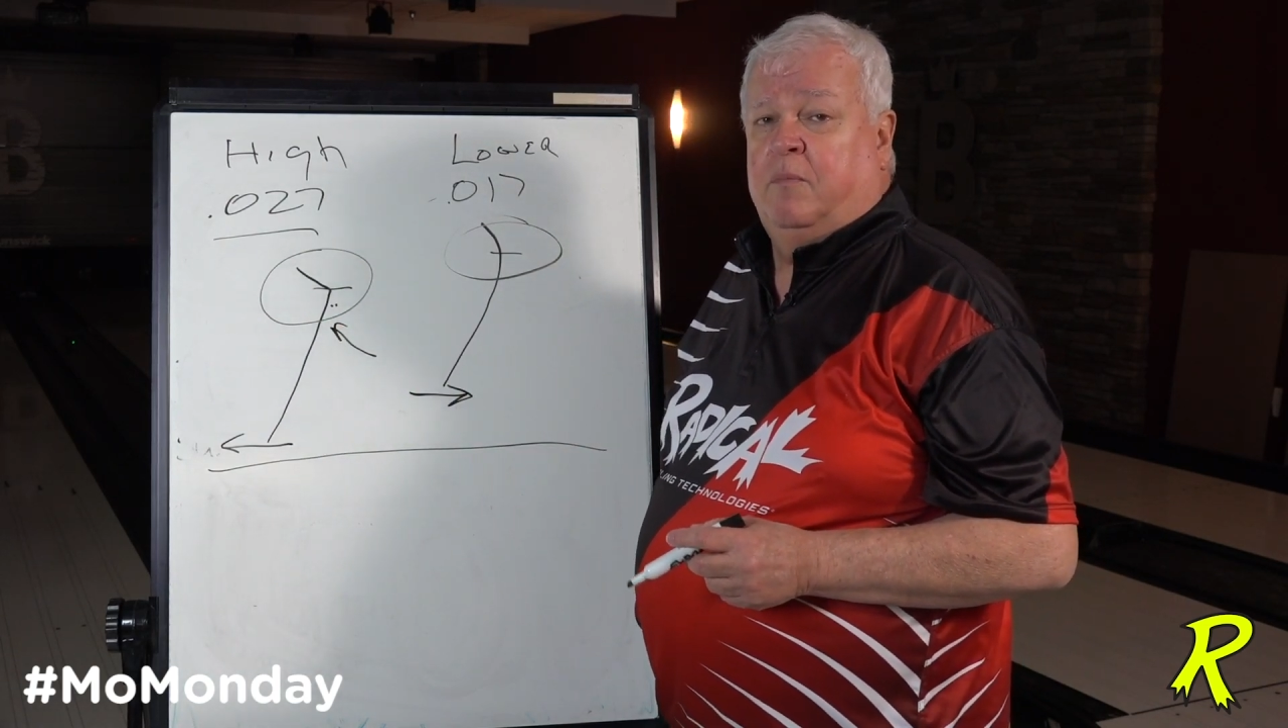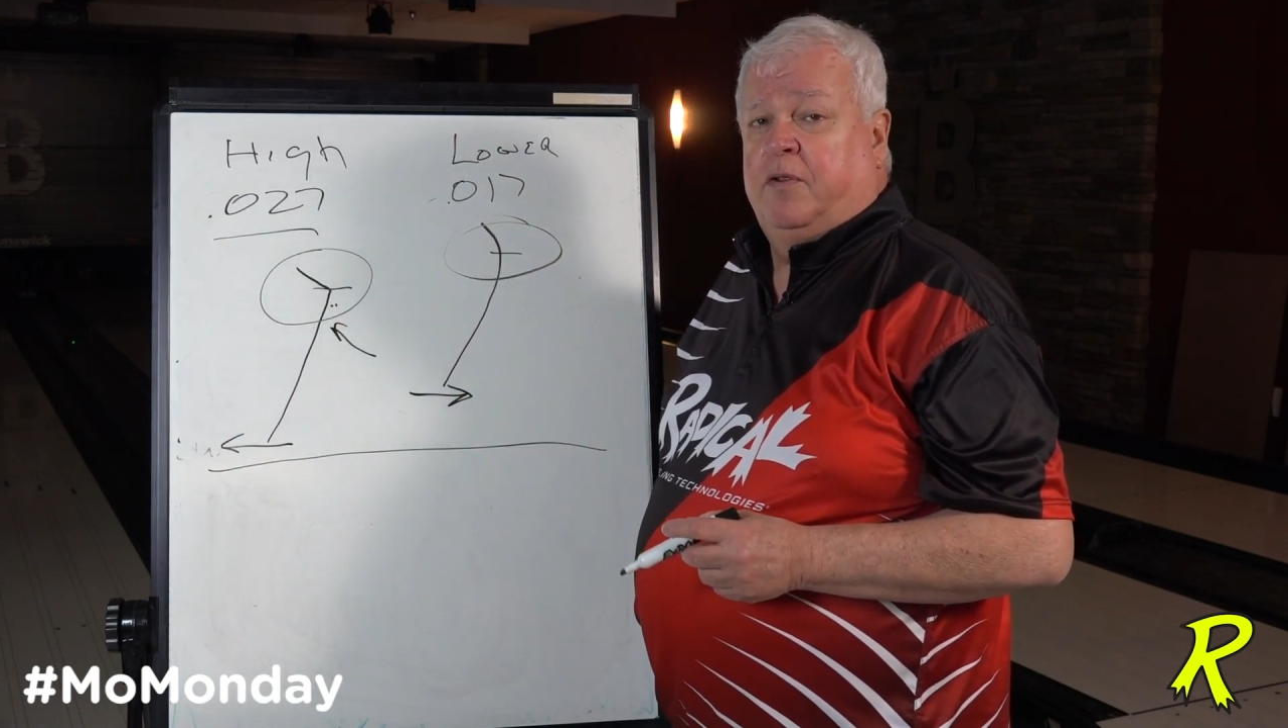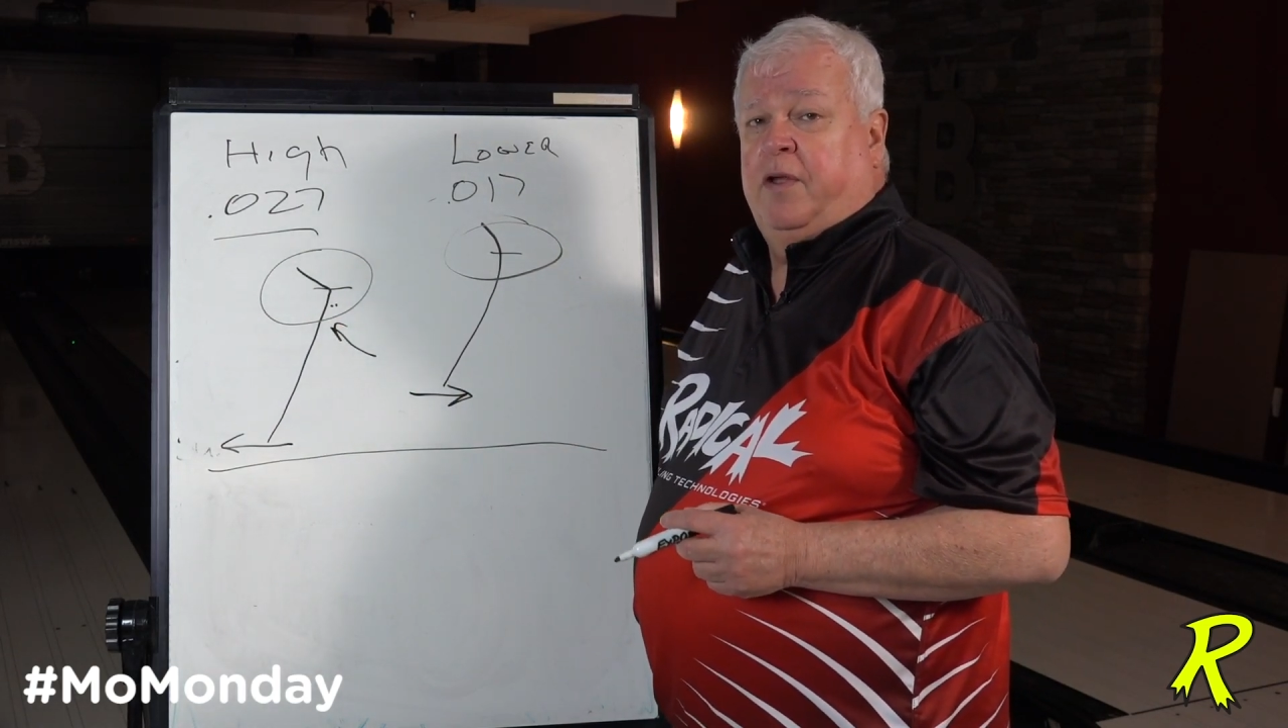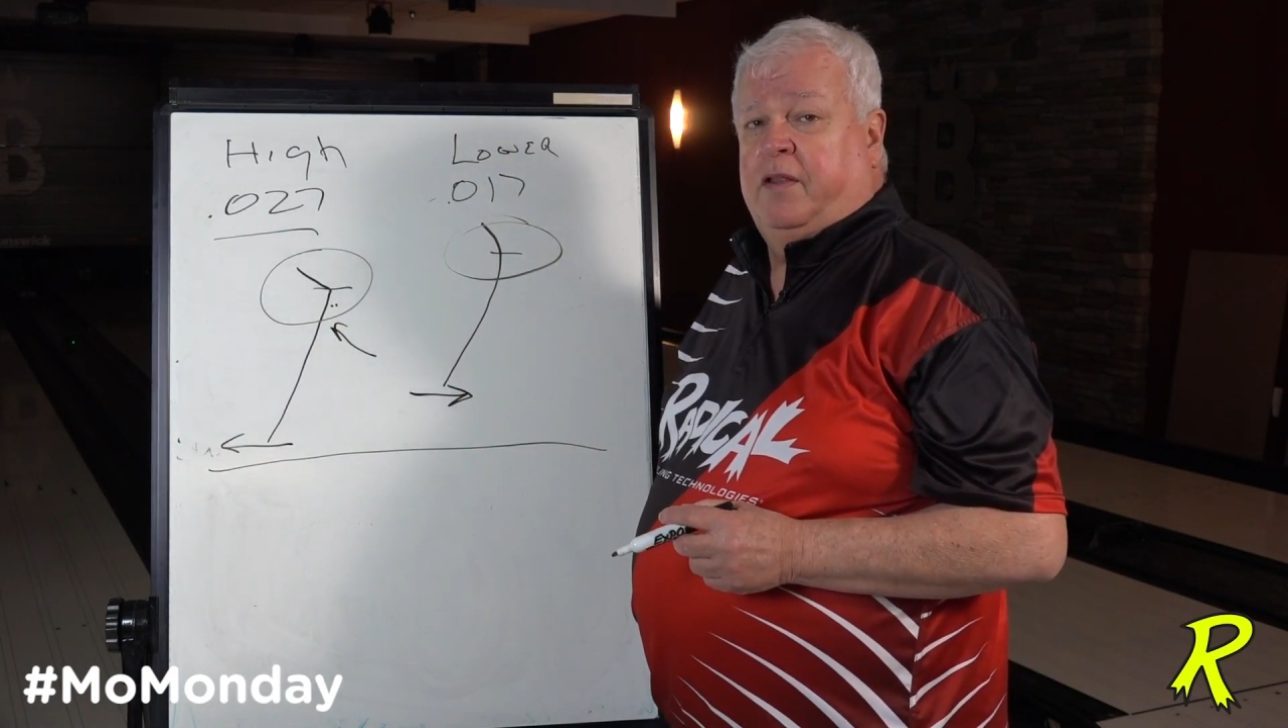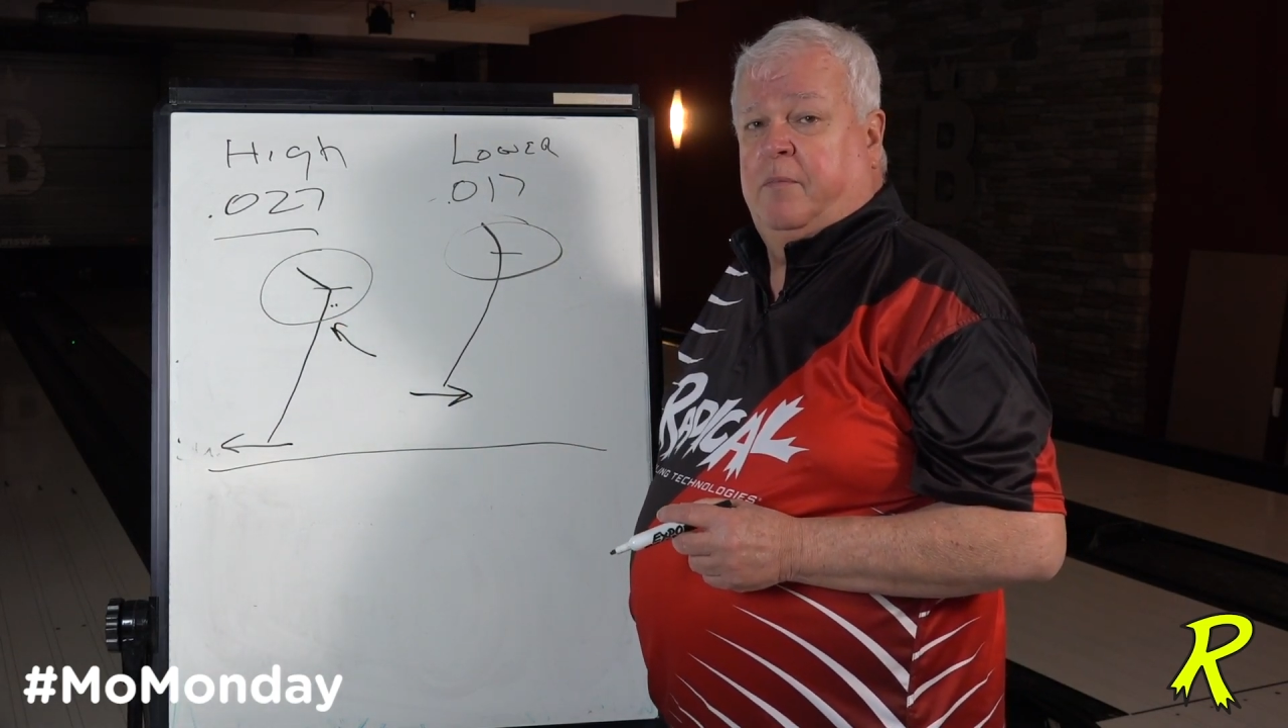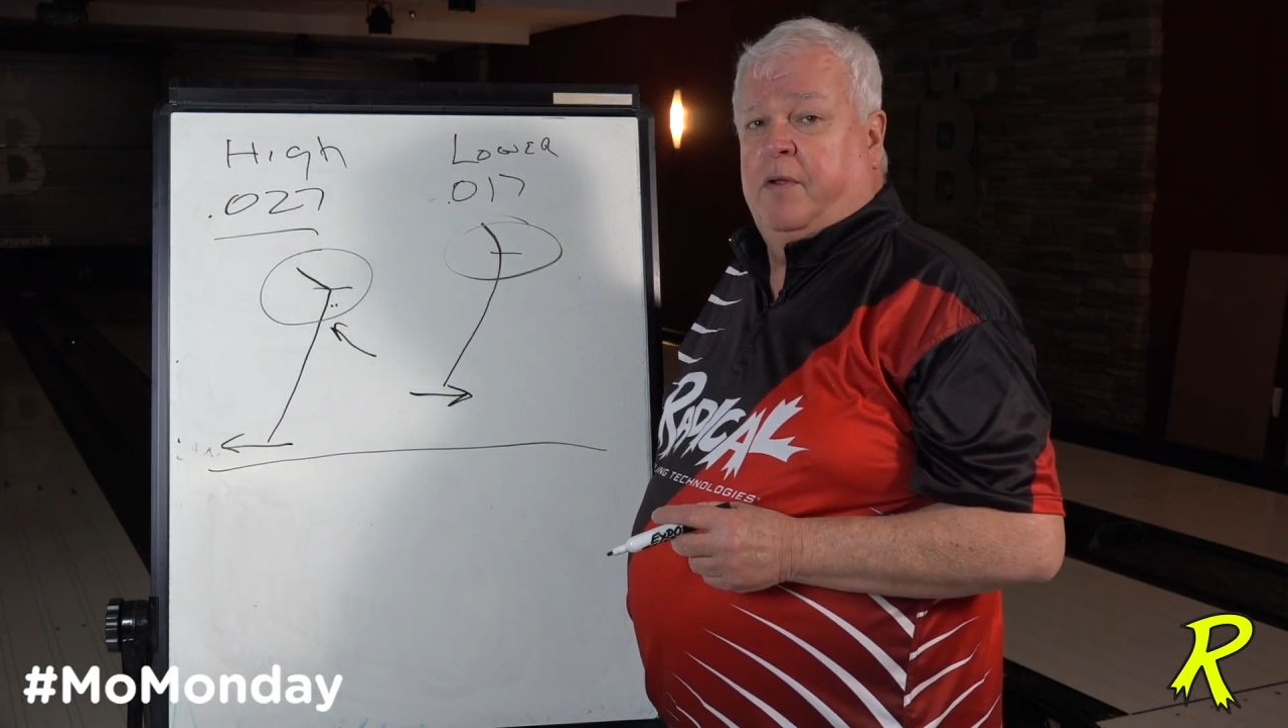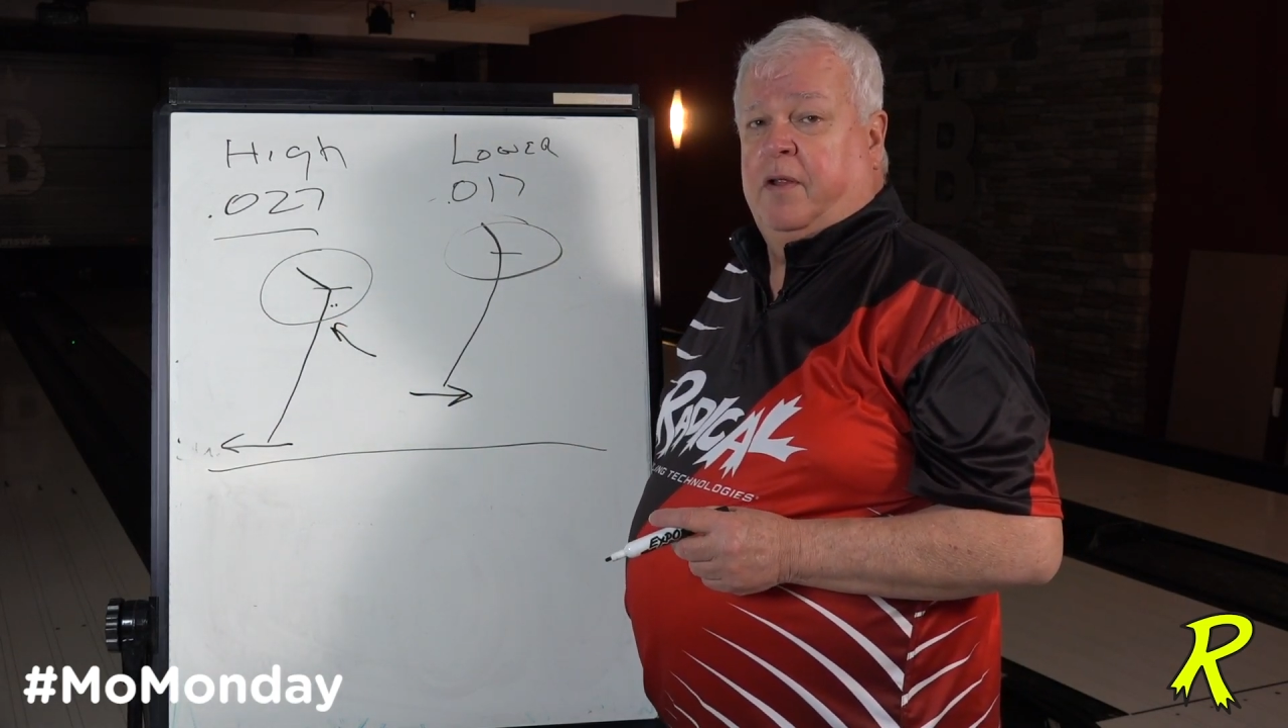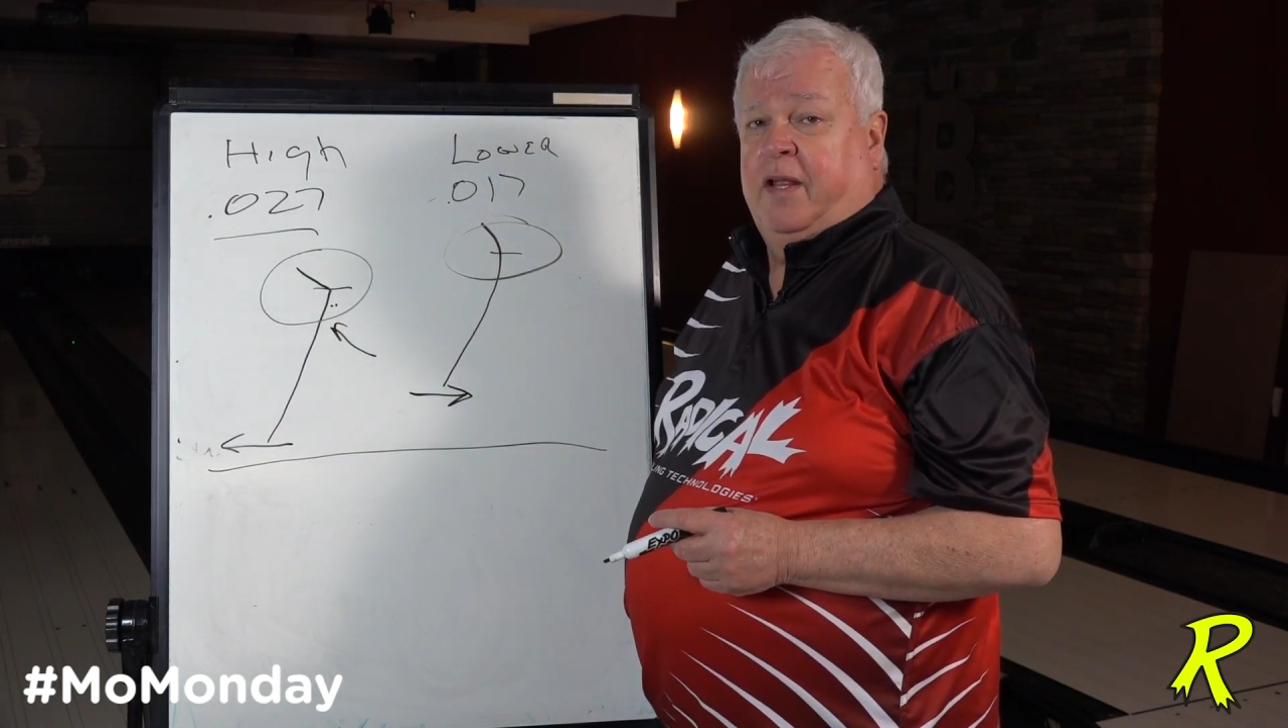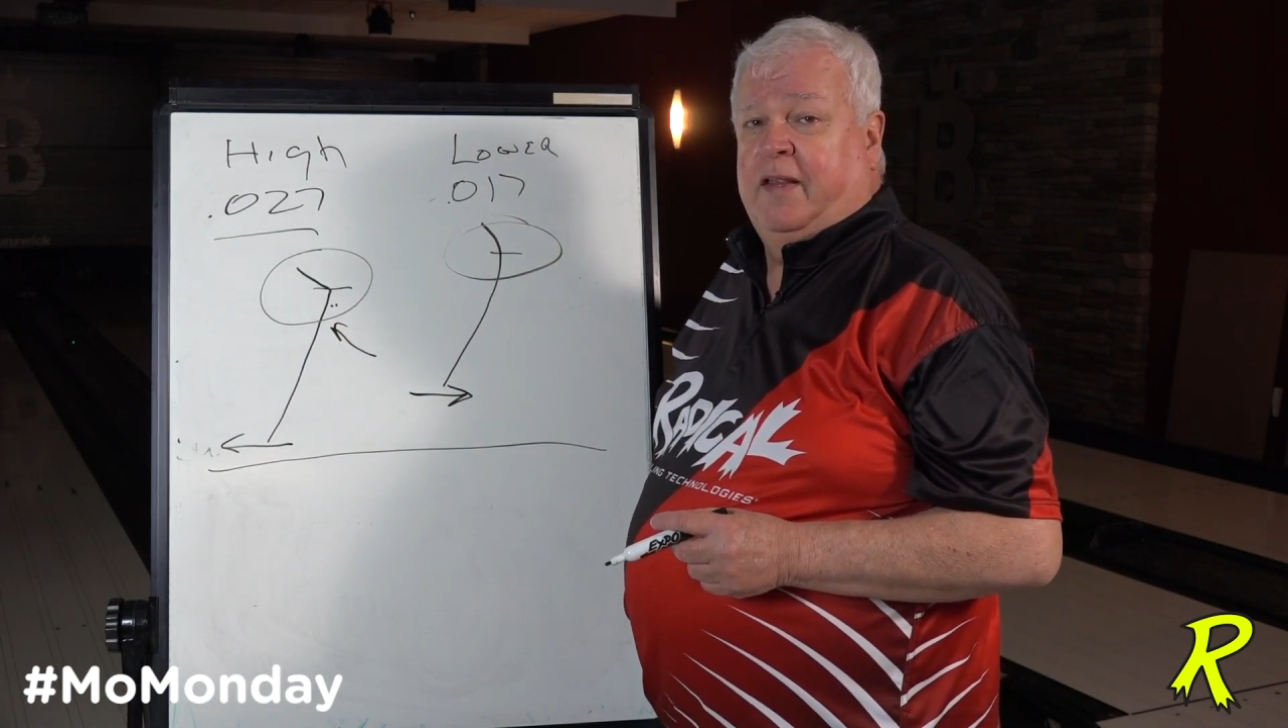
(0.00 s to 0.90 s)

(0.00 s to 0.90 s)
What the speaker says: predictability